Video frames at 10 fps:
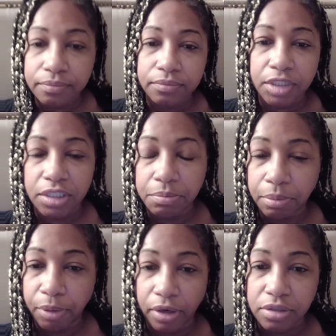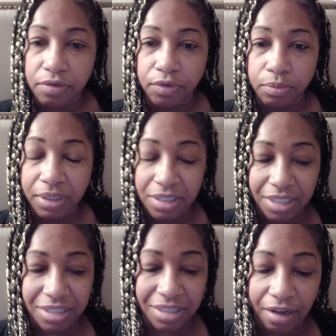the deeper parts of you because
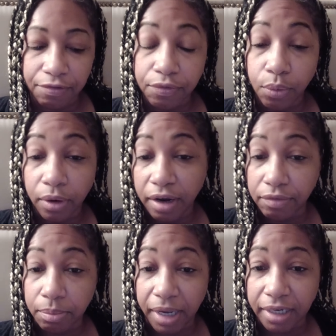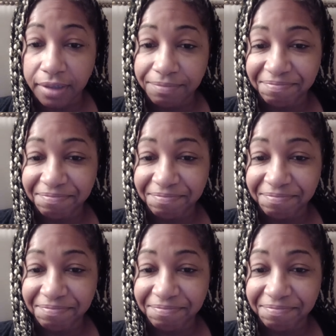that's not for everybody,